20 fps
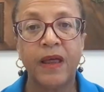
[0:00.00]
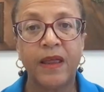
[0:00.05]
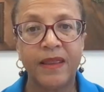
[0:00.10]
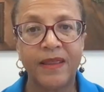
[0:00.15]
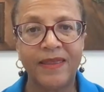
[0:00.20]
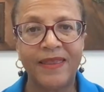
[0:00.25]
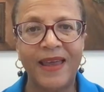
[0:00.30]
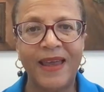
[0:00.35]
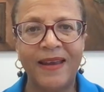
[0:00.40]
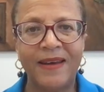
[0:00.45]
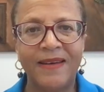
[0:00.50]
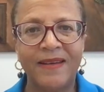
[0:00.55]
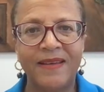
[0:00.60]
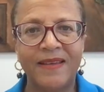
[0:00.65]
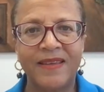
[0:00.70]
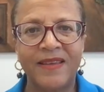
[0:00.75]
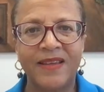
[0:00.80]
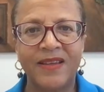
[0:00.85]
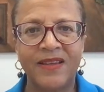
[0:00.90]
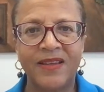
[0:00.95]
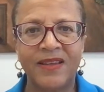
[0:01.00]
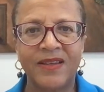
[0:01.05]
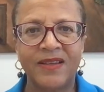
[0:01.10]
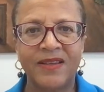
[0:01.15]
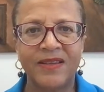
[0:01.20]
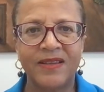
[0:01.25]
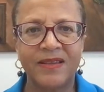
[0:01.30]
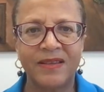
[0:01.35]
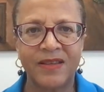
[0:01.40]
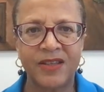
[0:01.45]
then
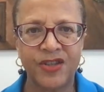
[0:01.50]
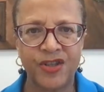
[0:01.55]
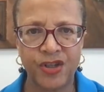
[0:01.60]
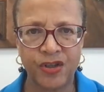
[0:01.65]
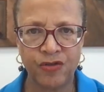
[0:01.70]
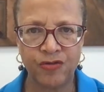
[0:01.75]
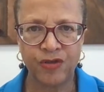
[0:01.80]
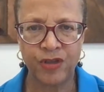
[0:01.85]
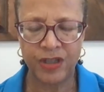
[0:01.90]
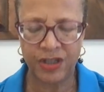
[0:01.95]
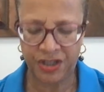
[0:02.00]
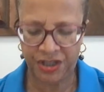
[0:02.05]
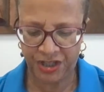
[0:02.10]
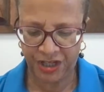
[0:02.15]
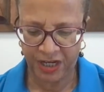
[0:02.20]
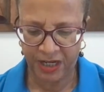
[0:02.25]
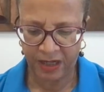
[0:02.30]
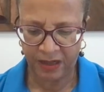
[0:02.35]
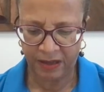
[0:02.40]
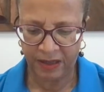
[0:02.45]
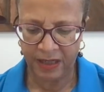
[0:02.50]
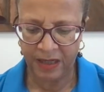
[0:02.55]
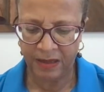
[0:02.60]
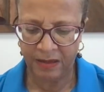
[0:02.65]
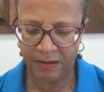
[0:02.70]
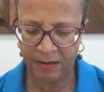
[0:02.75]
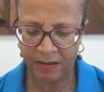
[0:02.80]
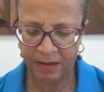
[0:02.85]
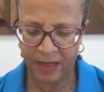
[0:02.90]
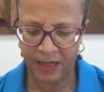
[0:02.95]
the children
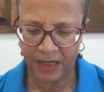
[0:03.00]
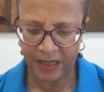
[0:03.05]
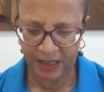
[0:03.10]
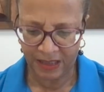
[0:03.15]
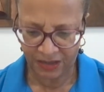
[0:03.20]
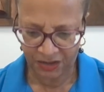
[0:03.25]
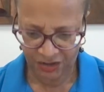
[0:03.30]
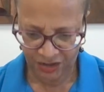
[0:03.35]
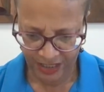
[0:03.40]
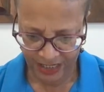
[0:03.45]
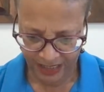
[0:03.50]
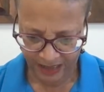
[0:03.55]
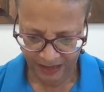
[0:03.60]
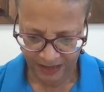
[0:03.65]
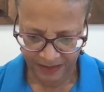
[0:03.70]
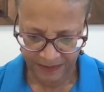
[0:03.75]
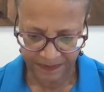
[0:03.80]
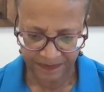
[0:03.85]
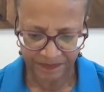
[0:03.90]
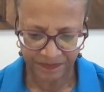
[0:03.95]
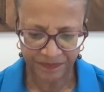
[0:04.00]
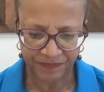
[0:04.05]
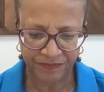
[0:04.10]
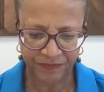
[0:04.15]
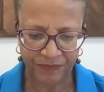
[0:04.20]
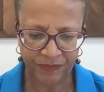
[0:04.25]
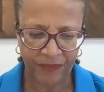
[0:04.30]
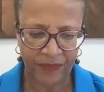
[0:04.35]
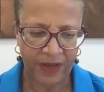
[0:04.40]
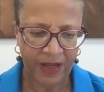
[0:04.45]
share in the estate.